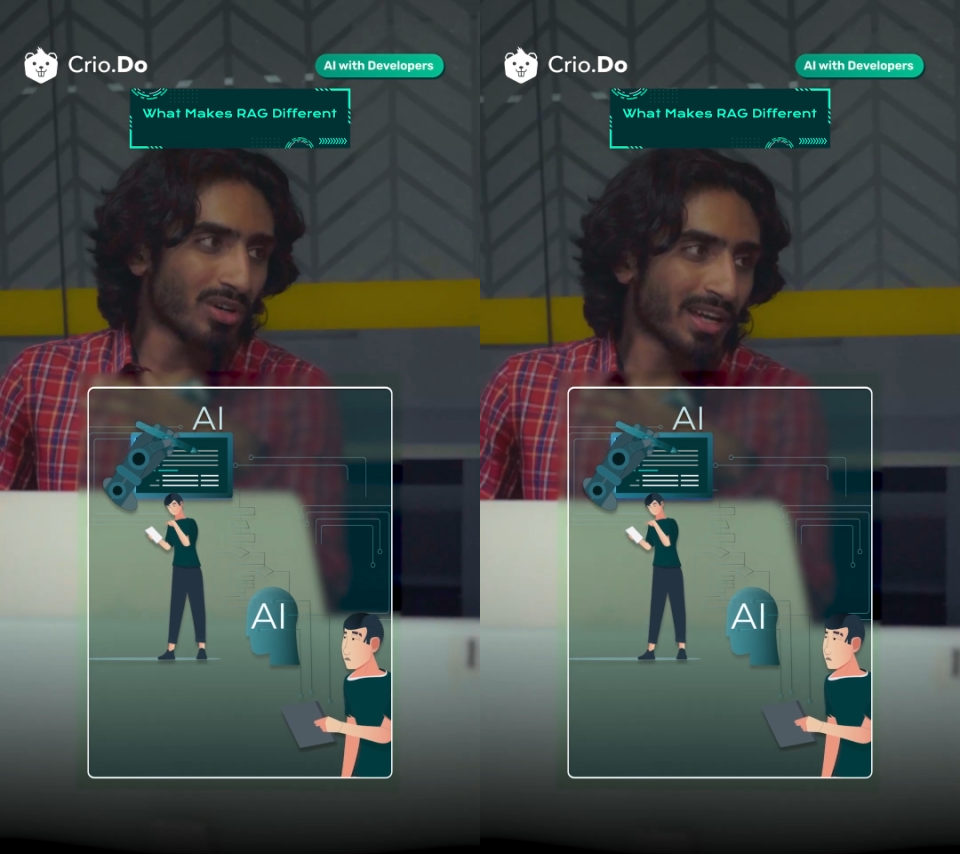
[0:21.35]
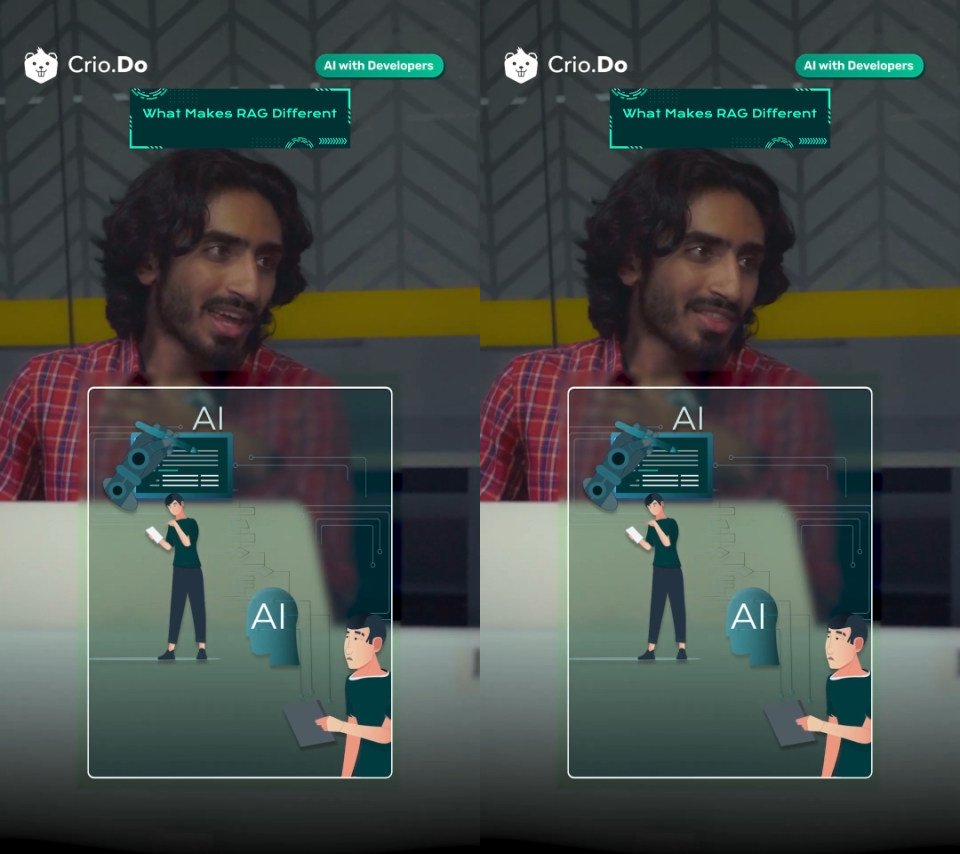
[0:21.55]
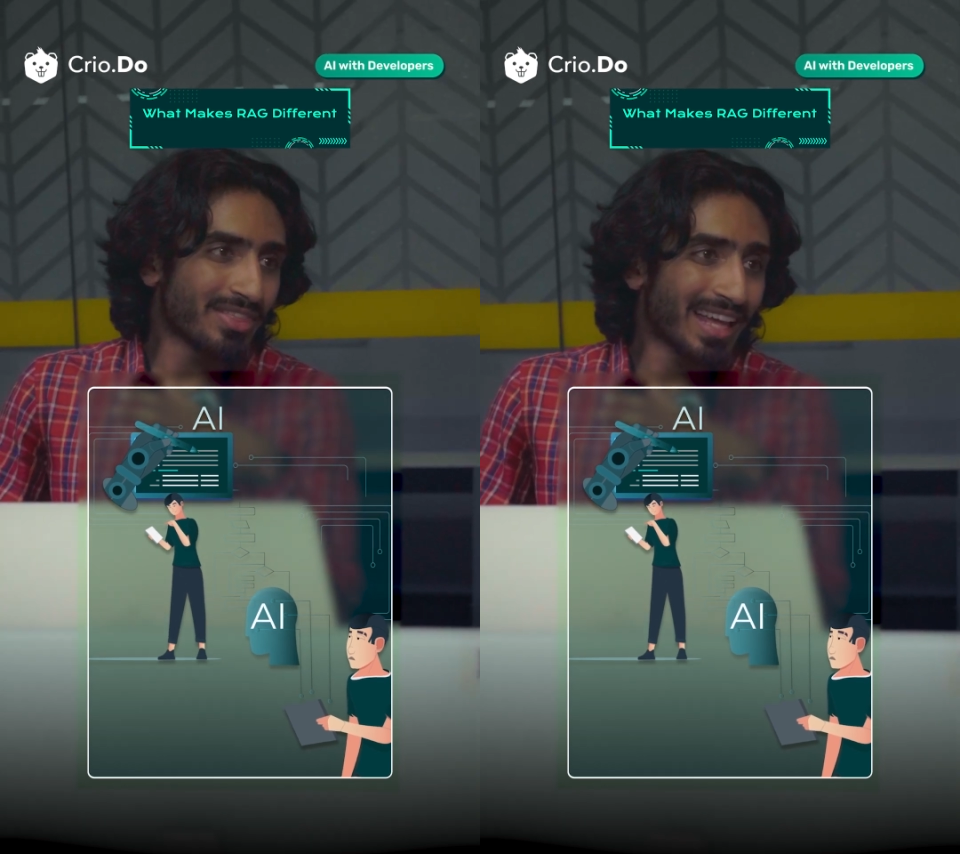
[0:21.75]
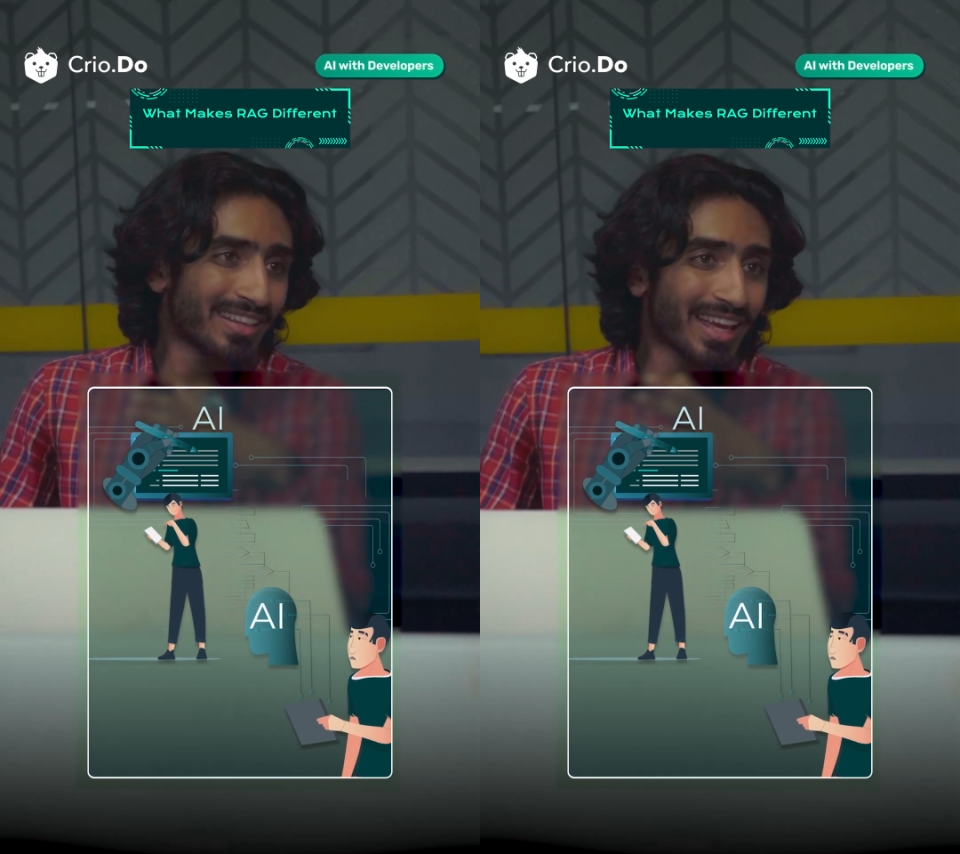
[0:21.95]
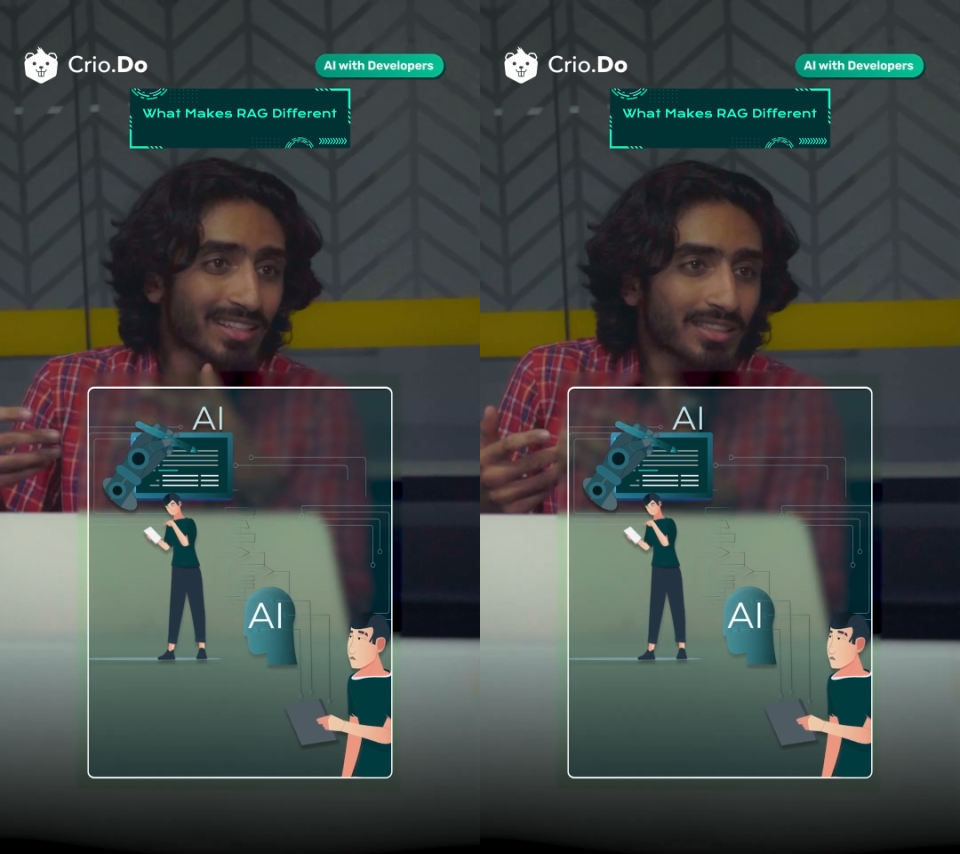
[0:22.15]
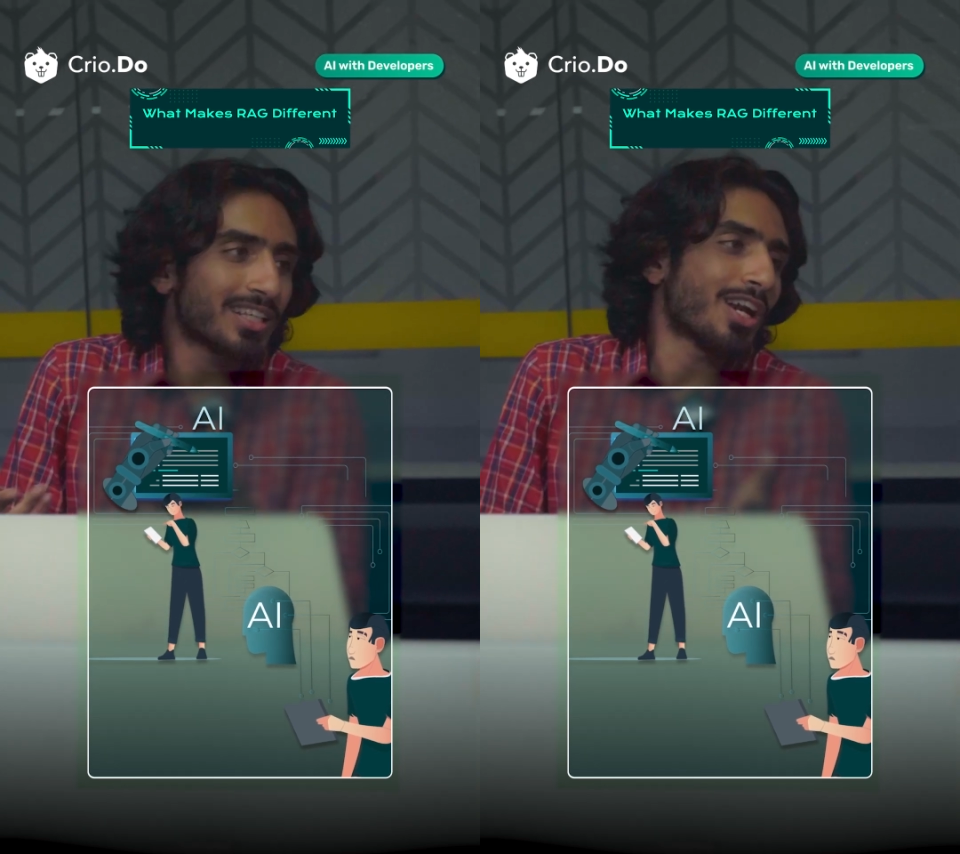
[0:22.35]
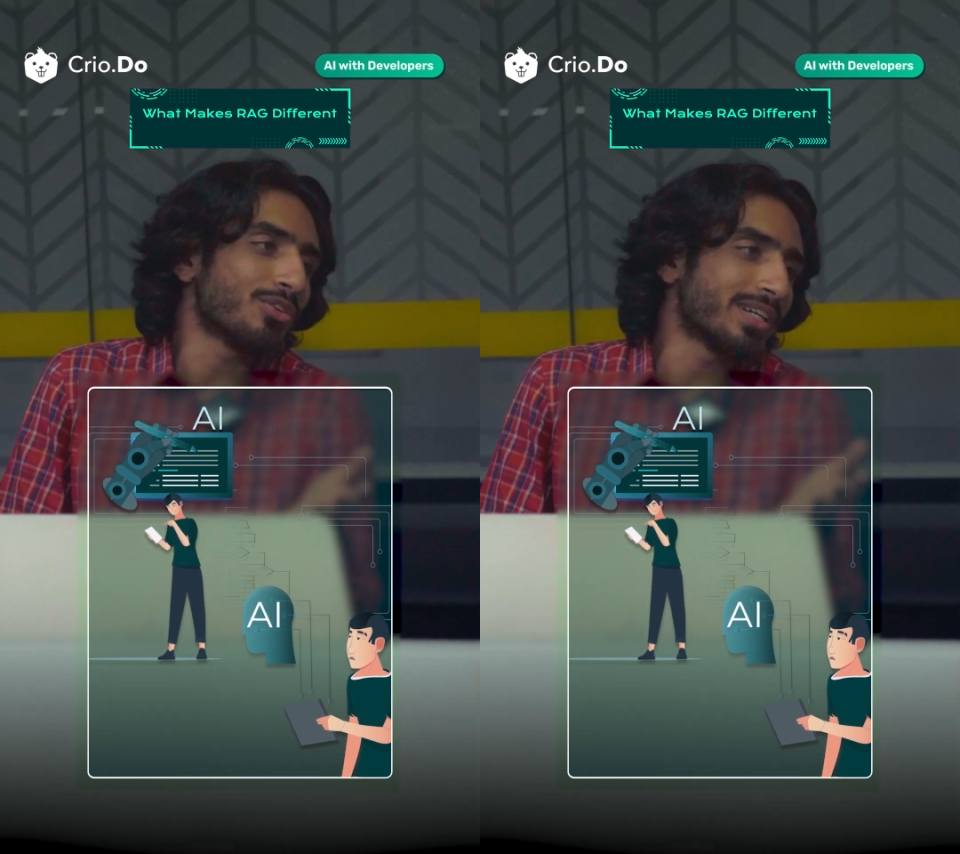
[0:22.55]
then the answers are